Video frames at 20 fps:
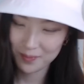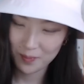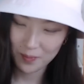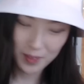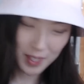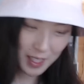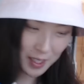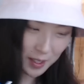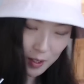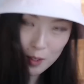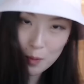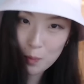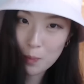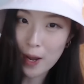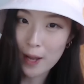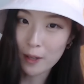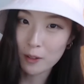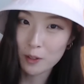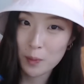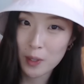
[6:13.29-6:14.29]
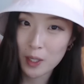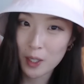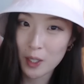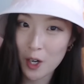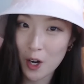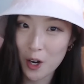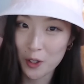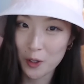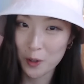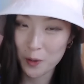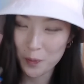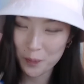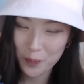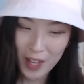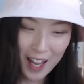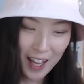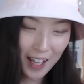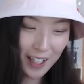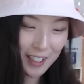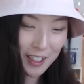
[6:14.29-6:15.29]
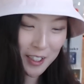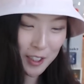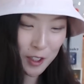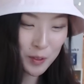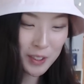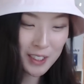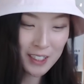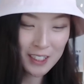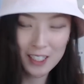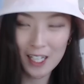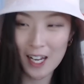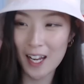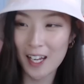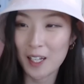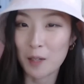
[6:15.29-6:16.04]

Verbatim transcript: This is a mild Americano. And I just want to say